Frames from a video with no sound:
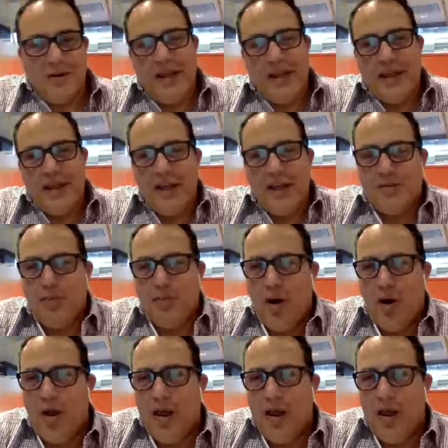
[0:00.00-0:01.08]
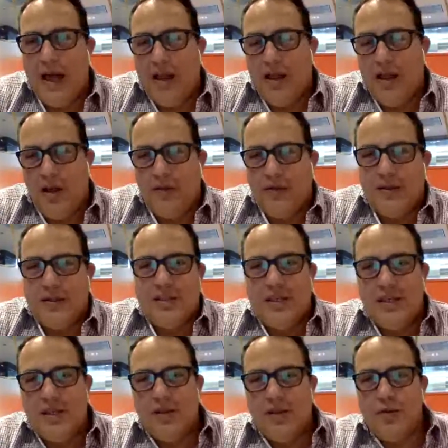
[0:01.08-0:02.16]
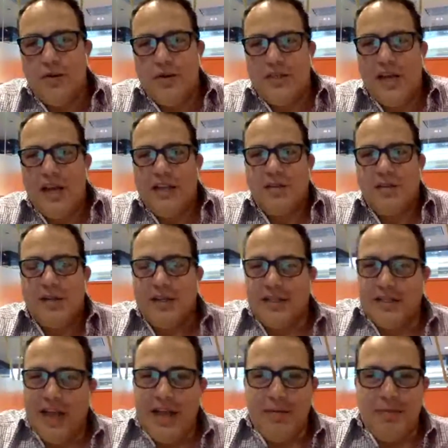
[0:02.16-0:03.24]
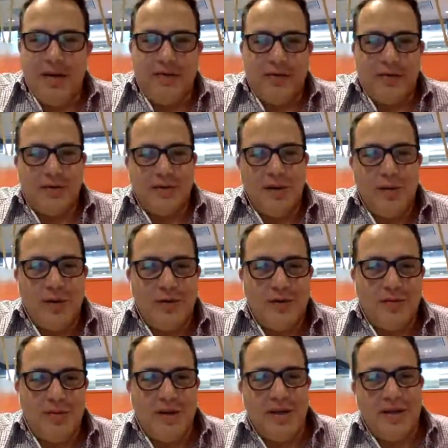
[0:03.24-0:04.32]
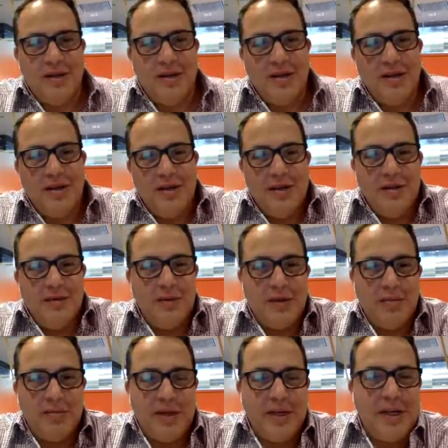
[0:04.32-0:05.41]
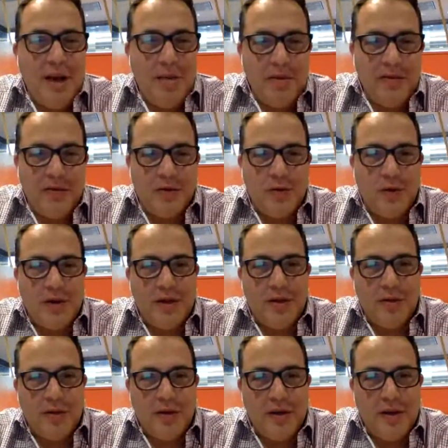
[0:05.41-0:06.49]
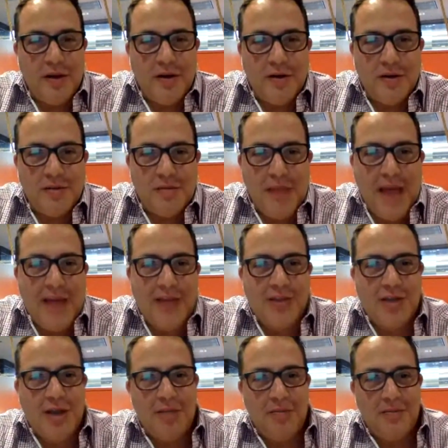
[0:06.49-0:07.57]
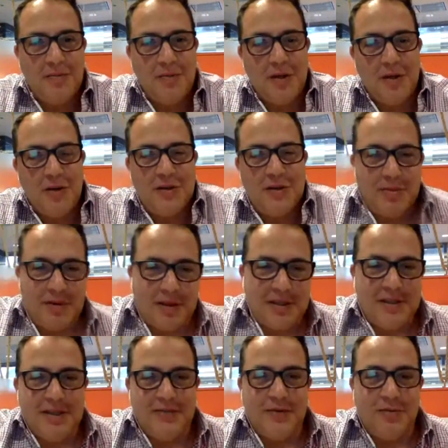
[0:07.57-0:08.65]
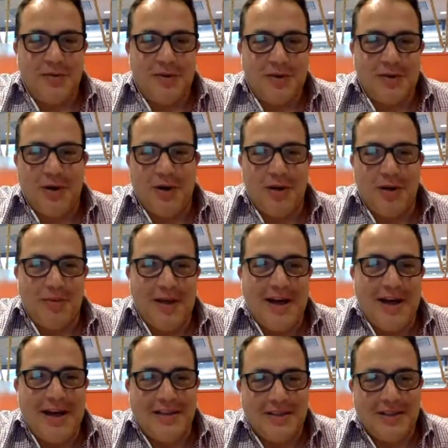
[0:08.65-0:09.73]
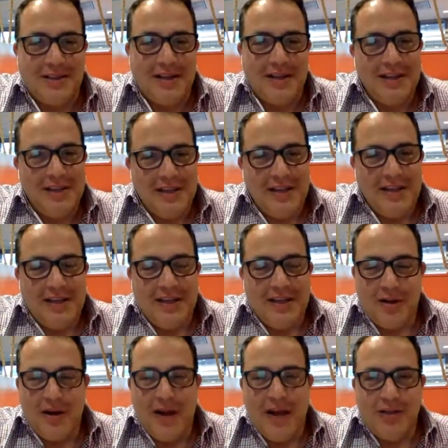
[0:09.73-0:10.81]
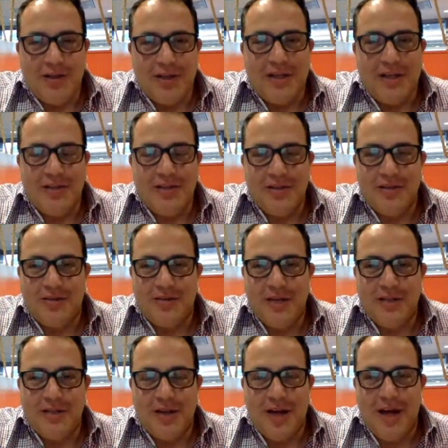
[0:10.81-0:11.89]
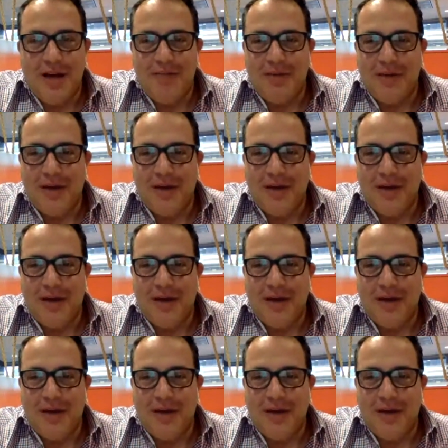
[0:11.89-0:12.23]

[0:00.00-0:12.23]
Hey, thanks, Paul. I, I love to see the enthusiasm and excitement from someone who's been with a big company for 23 years match up what you typically see from startup guys. Uh, congratulations, great job.